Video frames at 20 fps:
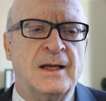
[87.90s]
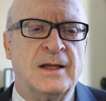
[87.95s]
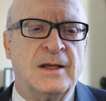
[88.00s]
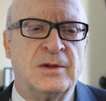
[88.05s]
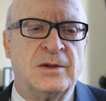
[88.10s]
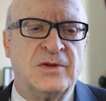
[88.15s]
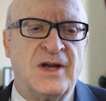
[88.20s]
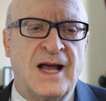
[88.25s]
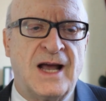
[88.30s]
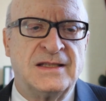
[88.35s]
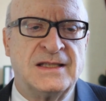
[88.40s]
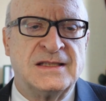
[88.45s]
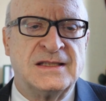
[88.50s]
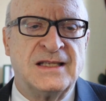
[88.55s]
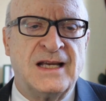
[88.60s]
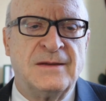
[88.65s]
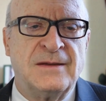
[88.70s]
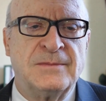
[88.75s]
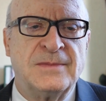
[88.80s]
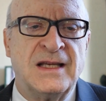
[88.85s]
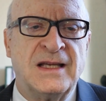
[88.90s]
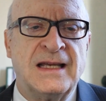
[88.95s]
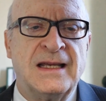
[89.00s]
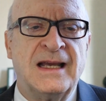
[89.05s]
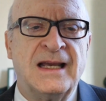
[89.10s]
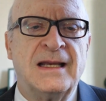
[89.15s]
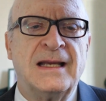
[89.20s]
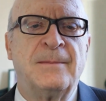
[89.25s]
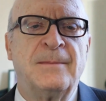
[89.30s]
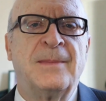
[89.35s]
rather than being
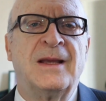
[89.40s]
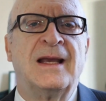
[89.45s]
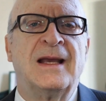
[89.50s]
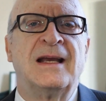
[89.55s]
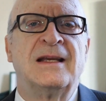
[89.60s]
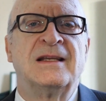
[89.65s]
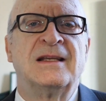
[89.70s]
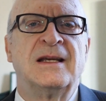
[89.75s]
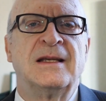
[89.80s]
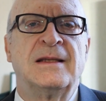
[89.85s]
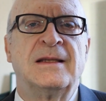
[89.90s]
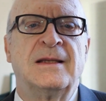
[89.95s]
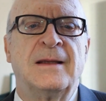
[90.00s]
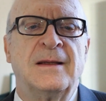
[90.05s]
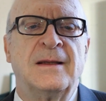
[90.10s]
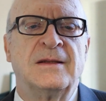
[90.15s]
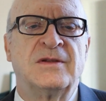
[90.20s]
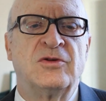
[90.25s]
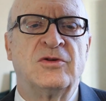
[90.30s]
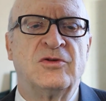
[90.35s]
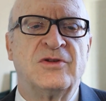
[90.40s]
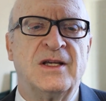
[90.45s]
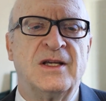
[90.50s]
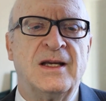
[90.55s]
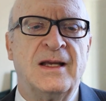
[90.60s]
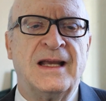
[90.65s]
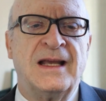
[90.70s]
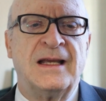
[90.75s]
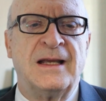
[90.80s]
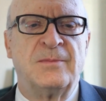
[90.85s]
eliminated through the
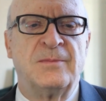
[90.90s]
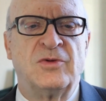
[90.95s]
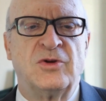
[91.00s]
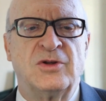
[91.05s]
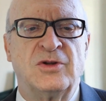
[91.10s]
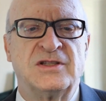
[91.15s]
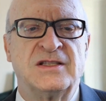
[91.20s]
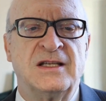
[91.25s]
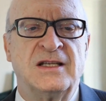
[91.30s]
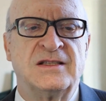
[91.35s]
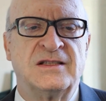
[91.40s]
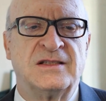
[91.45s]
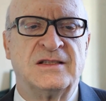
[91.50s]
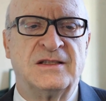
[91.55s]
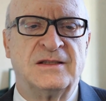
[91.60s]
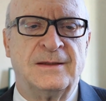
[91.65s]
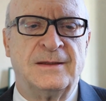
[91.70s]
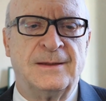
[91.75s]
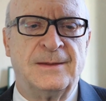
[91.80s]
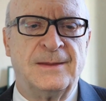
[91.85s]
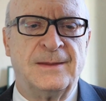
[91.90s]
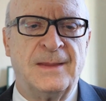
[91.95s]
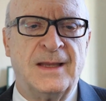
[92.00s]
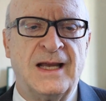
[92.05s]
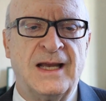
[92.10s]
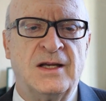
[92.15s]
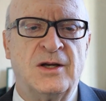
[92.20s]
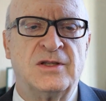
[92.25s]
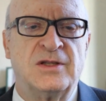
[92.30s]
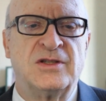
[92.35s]
cleaning process.
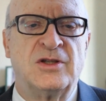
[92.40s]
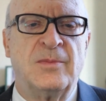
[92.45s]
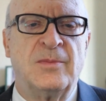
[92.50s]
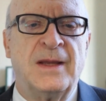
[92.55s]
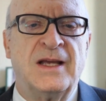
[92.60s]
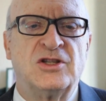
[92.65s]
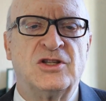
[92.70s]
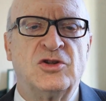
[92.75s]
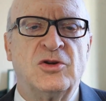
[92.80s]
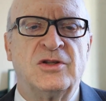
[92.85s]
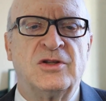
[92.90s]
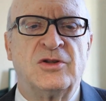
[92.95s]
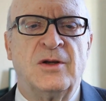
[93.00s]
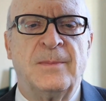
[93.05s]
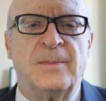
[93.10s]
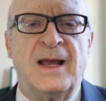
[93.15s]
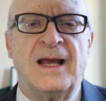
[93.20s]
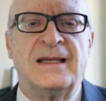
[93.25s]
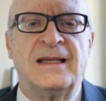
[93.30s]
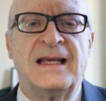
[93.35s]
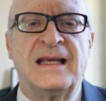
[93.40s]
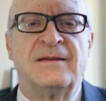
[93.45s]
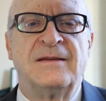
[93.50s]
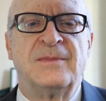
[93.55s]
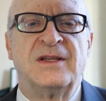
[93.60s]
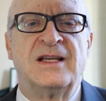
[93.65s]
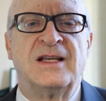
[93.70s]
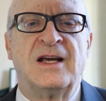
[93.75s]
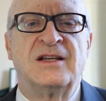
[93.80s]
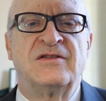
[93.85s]
And also make sure to apply the heat
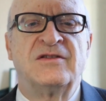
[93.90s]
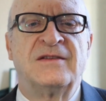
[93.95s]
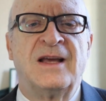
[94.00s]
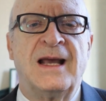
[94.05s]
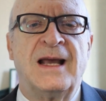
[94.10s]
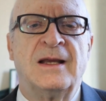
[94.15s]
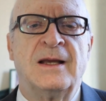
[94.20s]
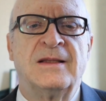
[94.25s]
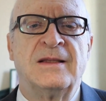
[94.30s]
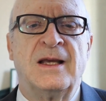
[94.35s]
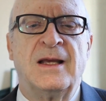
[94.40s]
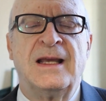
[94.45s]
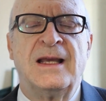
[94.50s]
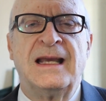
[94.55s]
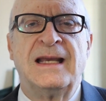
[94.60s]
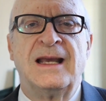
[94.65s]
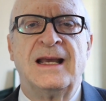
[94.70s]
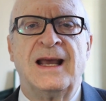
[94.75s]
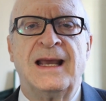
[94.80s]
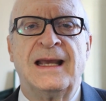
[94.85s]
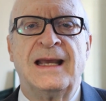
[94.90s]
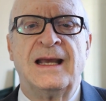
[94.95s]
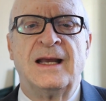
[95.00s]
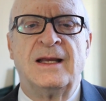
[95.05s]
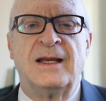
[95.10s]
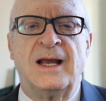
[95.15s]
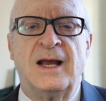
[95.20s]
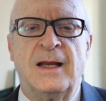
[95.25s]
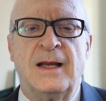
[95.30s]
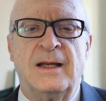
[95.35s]
massage fat on the clean eye
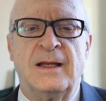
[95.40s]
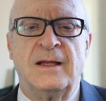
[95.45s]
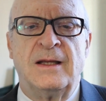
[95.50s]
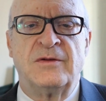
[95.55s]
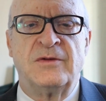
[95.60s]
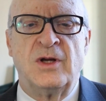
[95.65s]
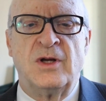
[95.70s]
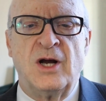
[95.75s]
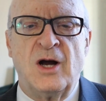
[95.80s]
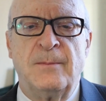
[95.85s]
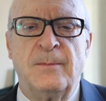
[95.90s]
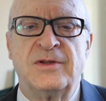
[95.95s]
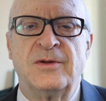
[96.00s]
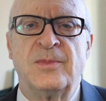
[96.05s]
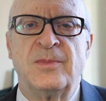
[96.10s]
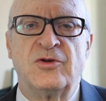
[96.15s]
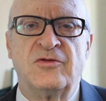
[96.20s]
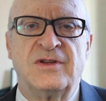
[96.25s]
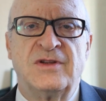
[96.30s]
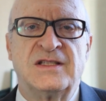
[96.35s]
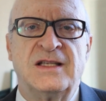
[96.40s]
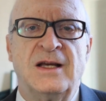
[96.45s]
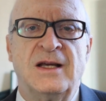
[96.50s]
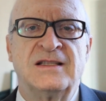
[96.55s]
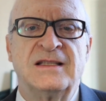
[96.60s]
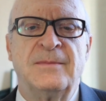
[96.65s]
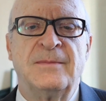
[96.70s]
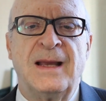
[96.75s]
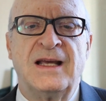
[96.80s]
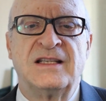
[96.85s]
area for optimal results
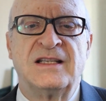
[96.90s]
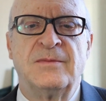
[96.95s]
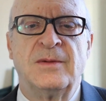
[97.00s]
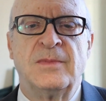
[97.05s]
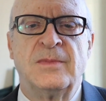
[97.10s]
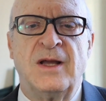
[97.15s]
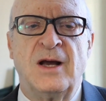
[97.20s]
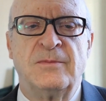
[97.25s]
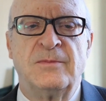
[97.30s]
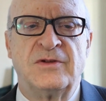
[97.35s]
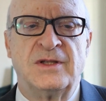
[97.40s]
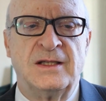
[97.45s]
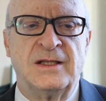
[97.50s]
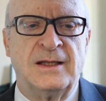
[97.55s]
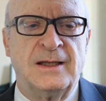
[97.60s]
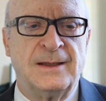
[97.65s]
and maximum comfort.